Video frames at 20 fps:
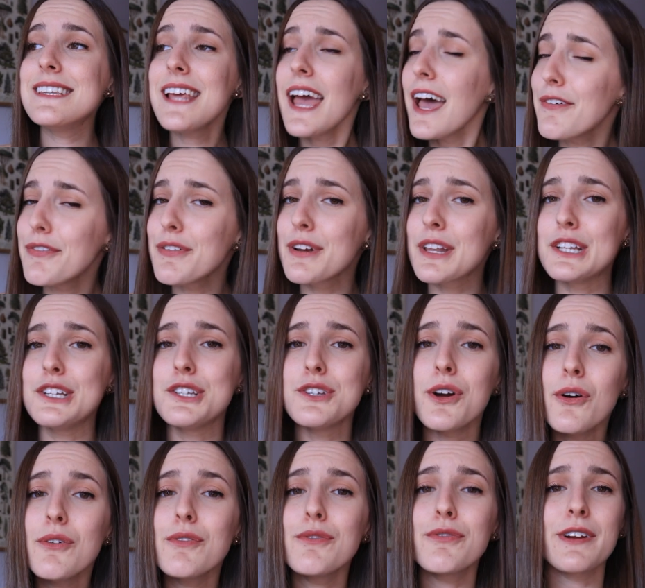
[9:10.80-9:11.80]
definitely
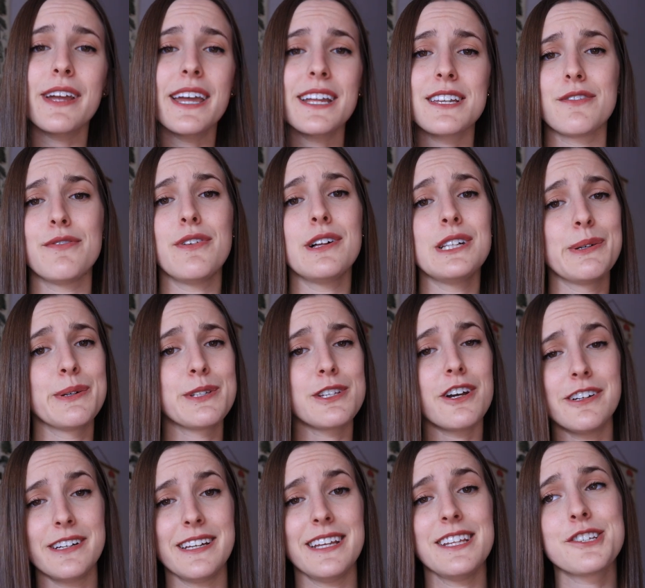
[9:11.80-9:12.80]
don't forget to follow us
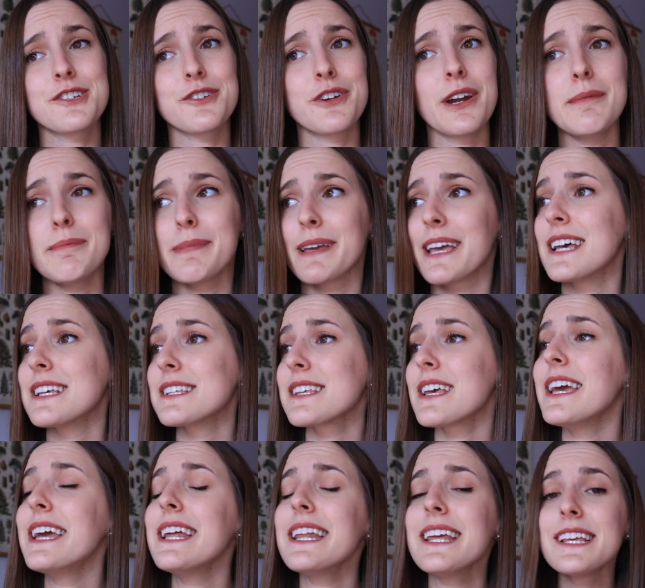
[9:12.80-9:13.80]
on Instagram because
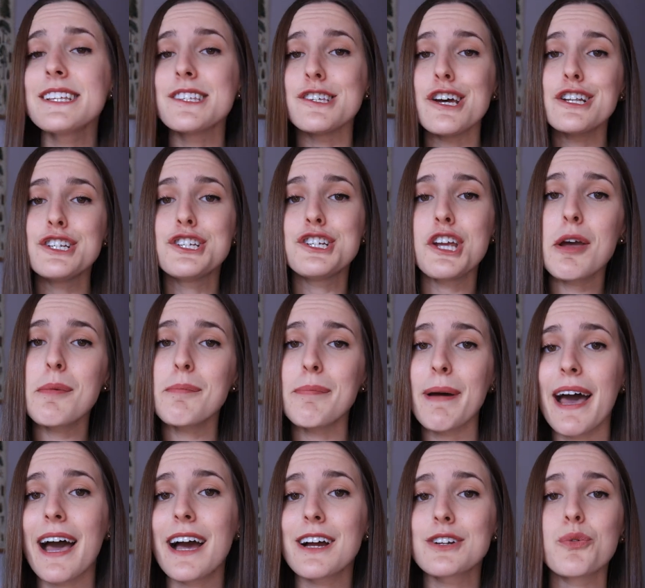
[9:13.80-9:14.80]
it is
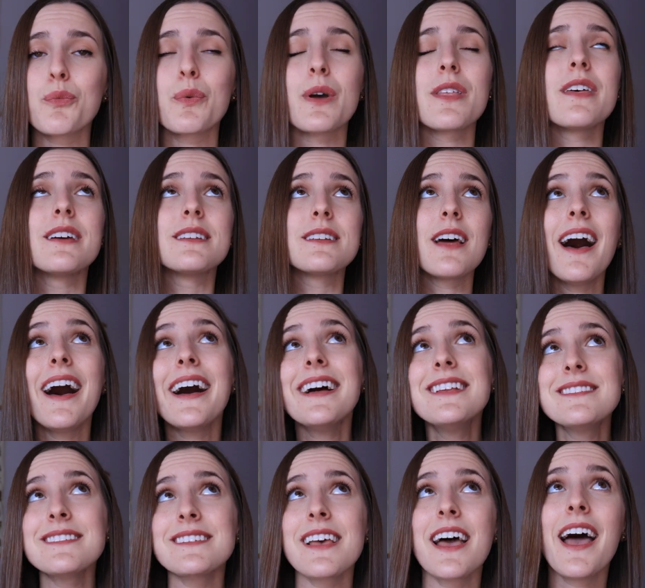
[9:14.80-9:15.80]
jam-packed with
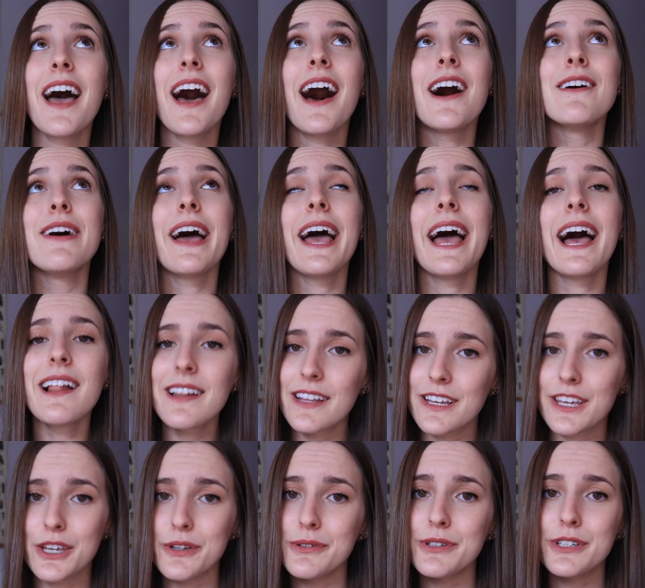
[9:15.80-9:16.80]
tons of hella
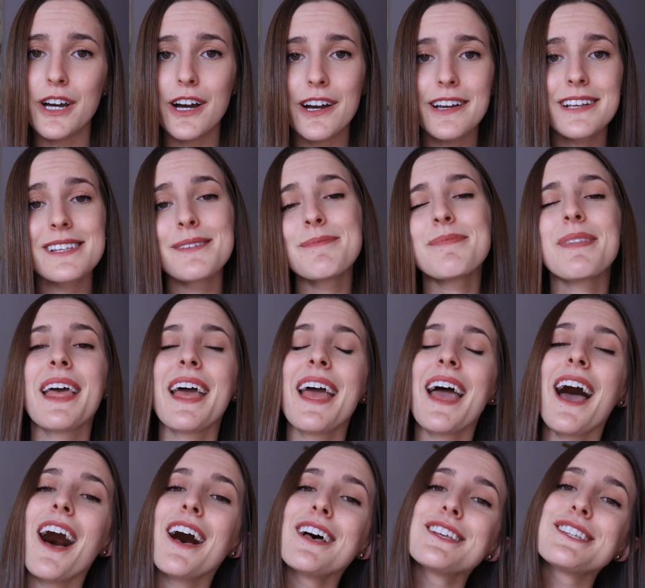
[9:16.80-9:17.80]
cute dogs.
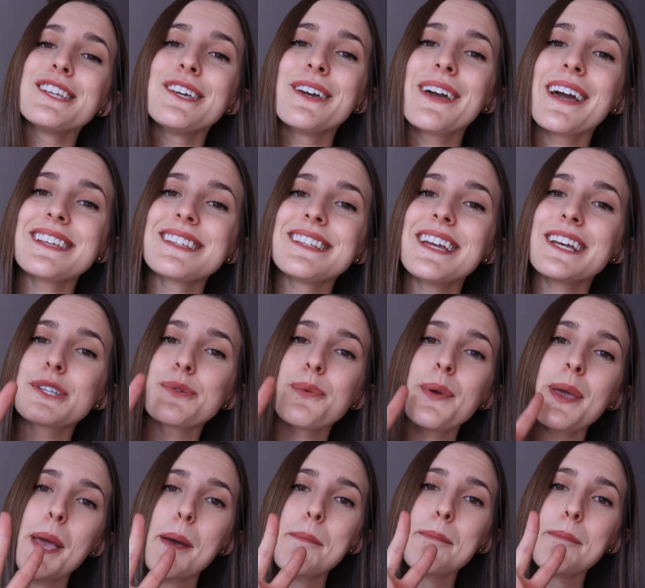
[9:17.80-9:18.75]
I'll see you guys next week.